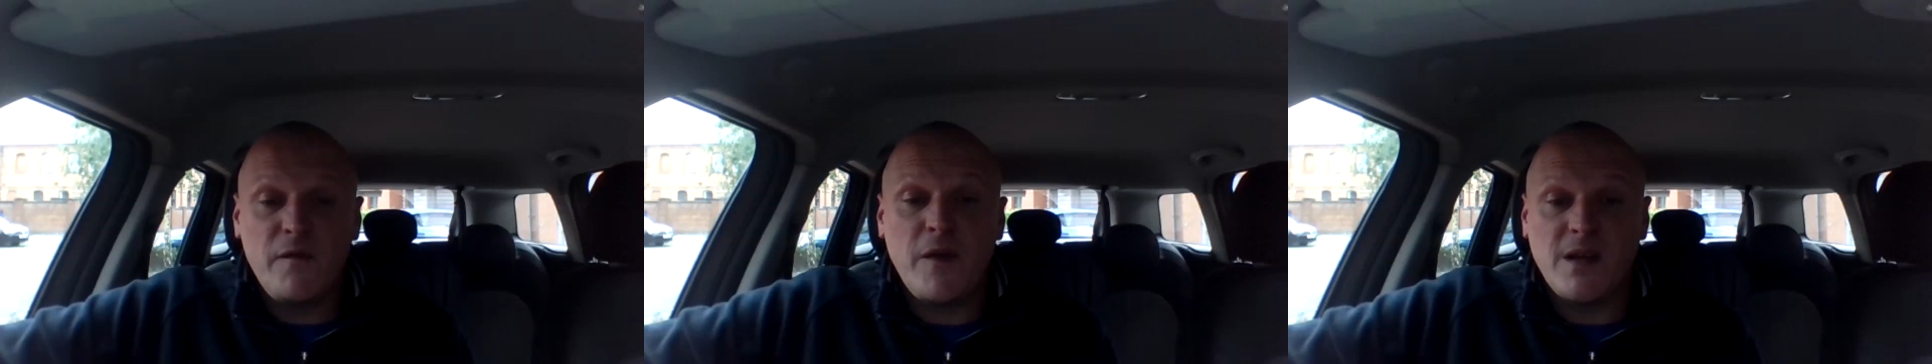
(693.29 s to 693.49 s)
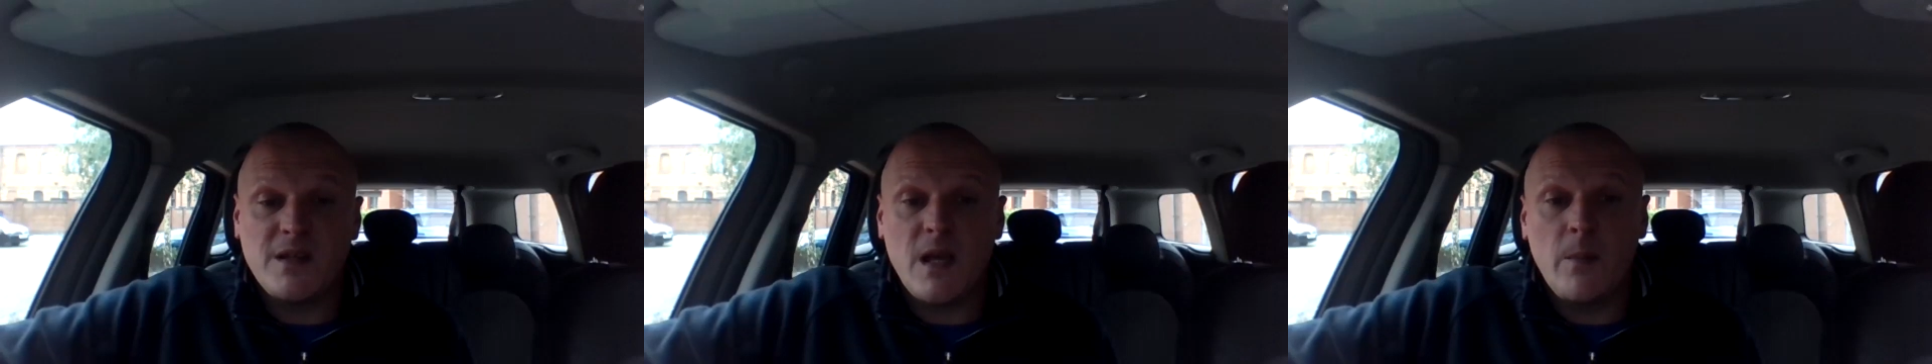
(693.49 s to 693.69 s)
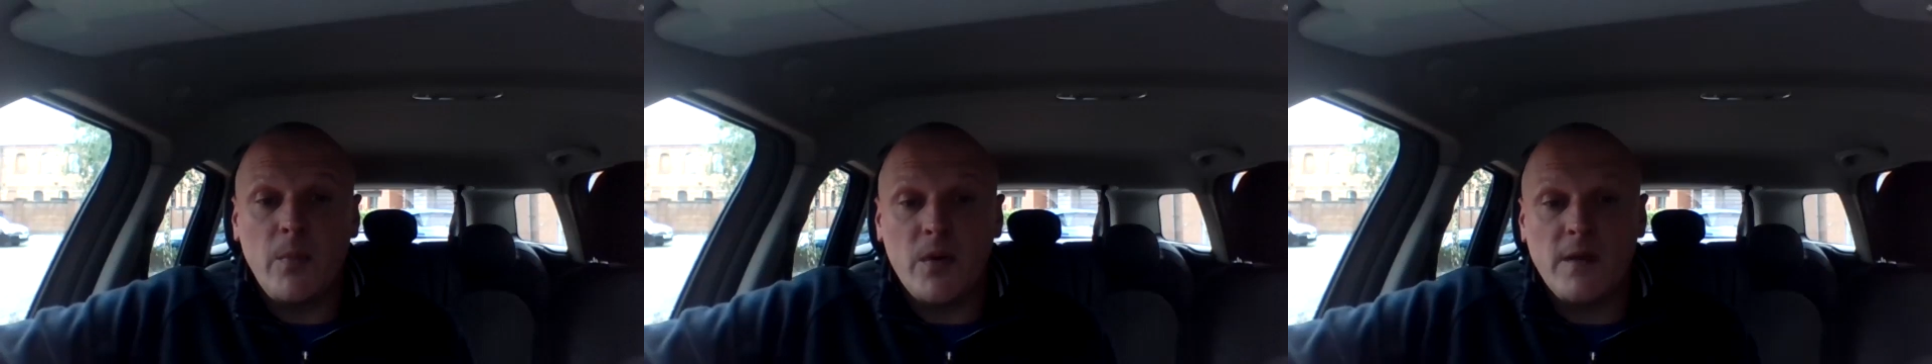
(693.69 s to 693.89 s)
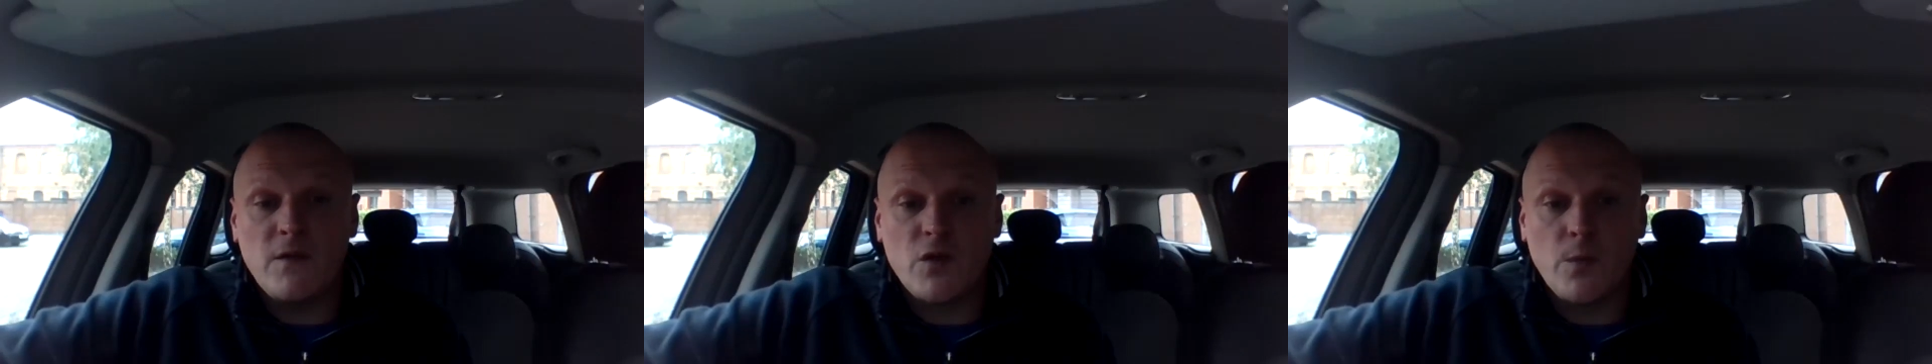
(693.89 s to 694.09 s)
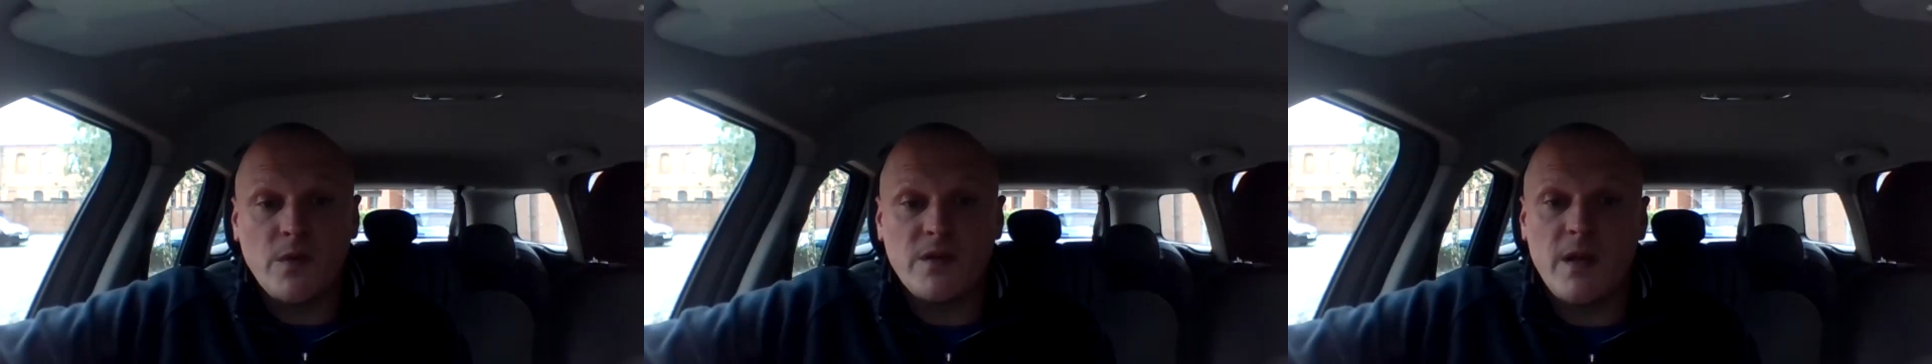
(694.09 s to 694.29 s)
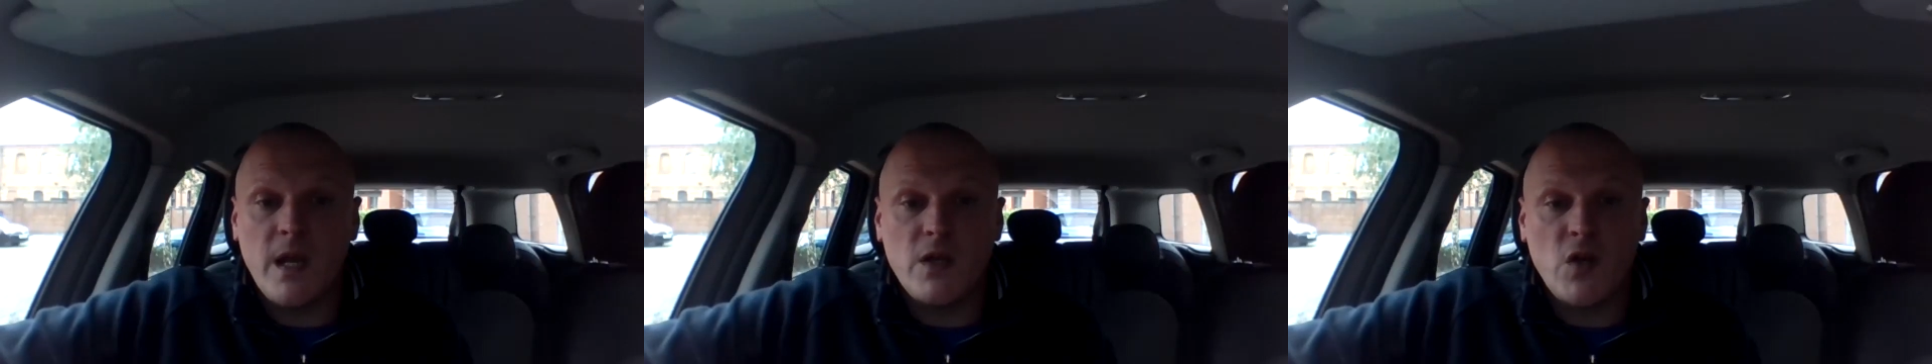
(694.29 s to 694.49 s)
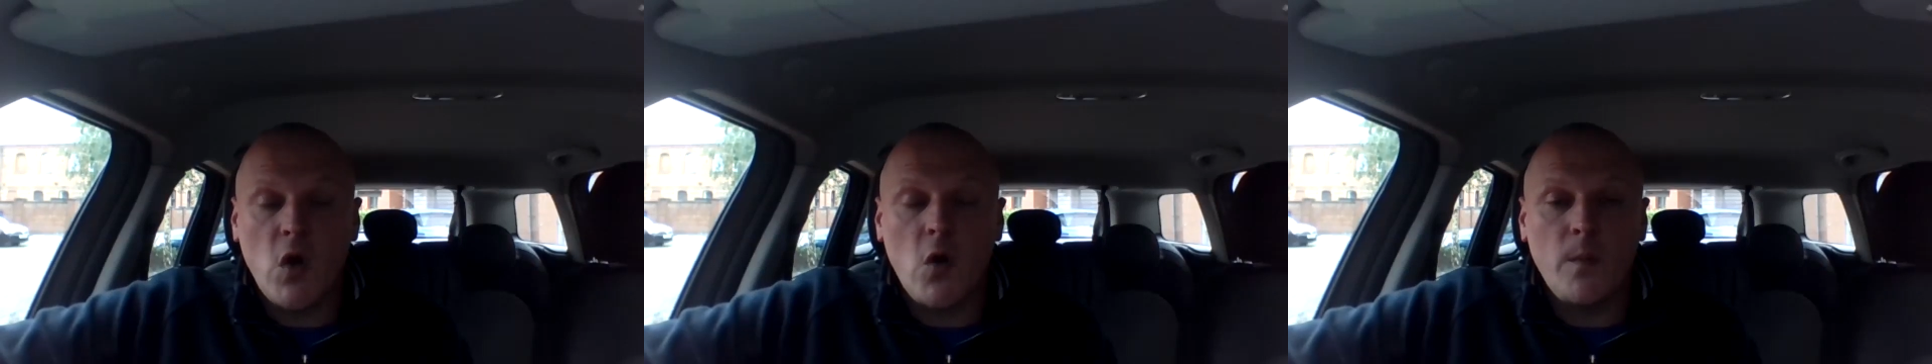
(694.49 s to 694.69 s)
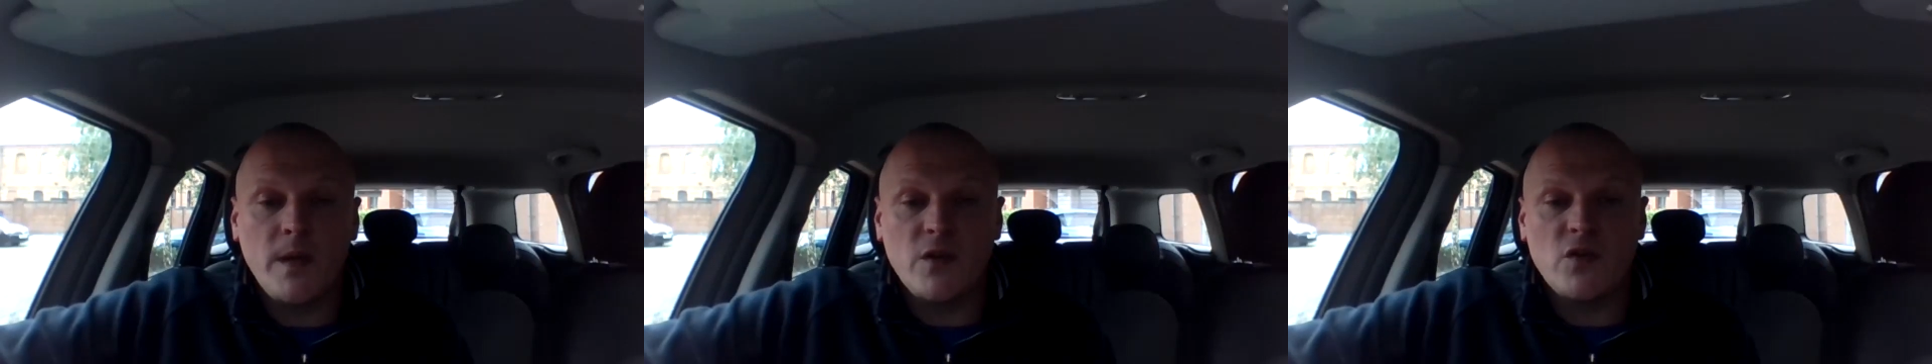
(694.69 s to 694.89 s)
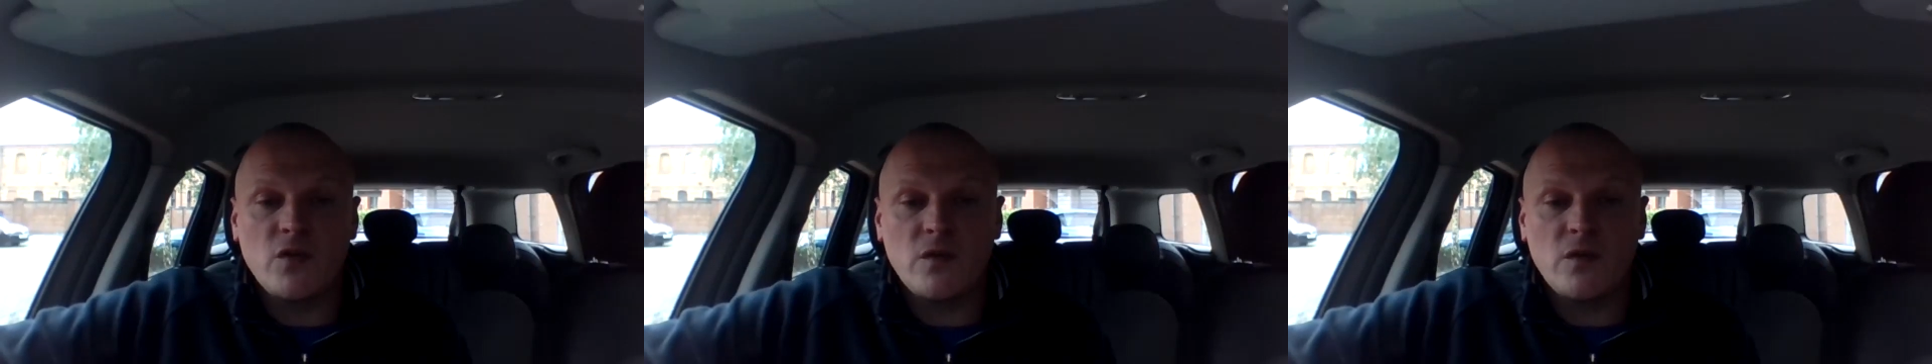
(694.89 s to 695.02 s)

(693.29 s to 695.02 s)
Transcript: for example, if someone says, you know,